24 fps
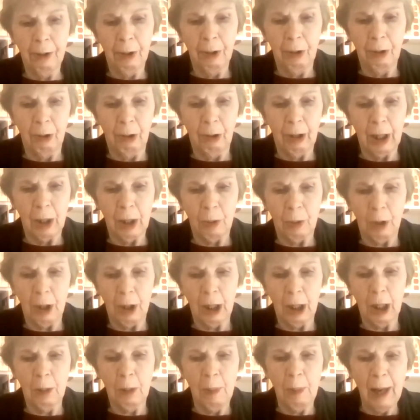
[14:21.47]
authorities were
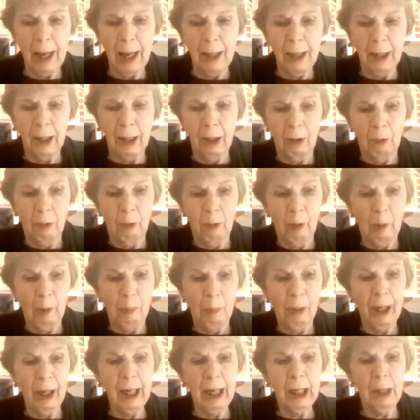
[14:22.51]
disbanded and
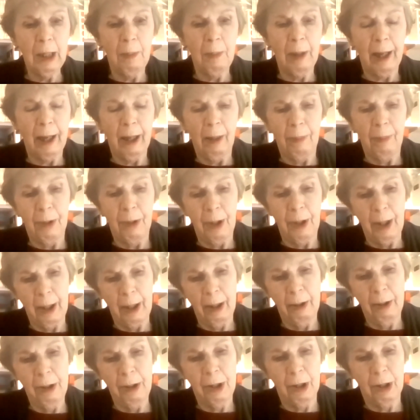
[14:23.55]
replaced by Alberta
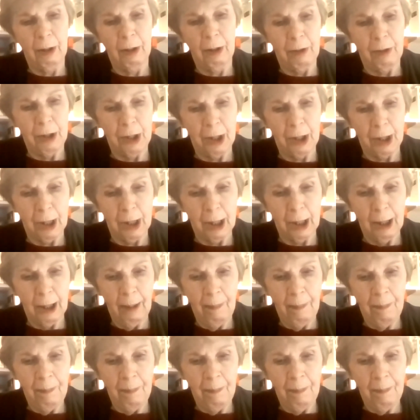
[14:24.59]
Health Services